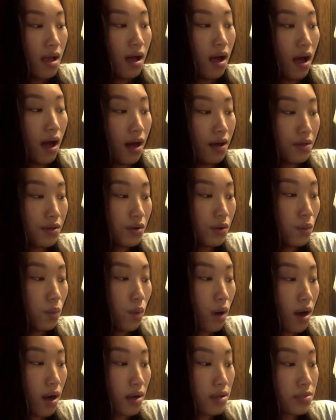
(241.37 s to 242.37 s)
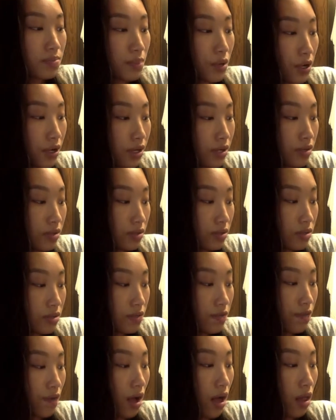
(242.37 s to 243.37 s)
Other wax particles
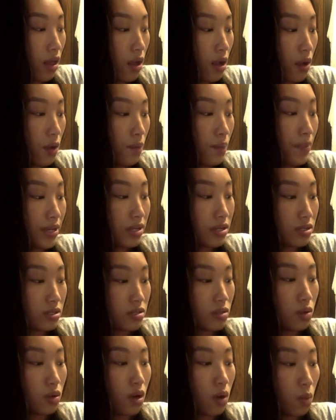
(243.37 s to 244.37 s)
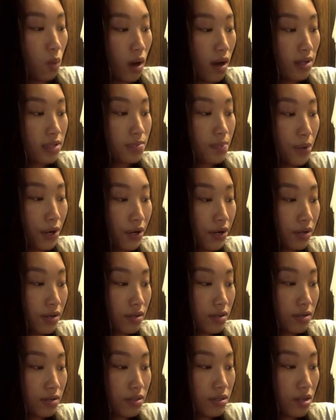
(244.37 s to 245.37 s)
follow because the wax
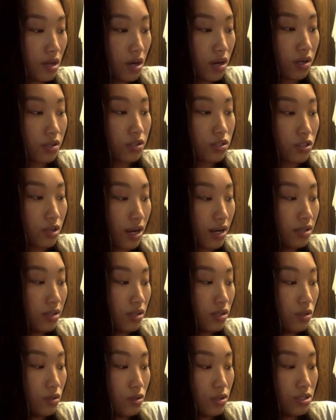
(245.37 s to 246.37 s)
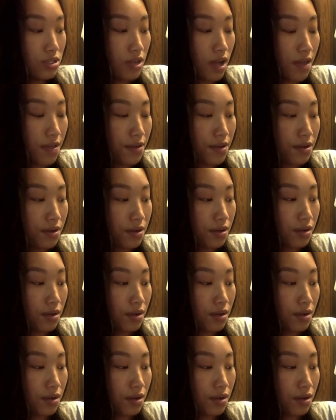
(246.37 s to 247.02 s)
particles are attracted to each other.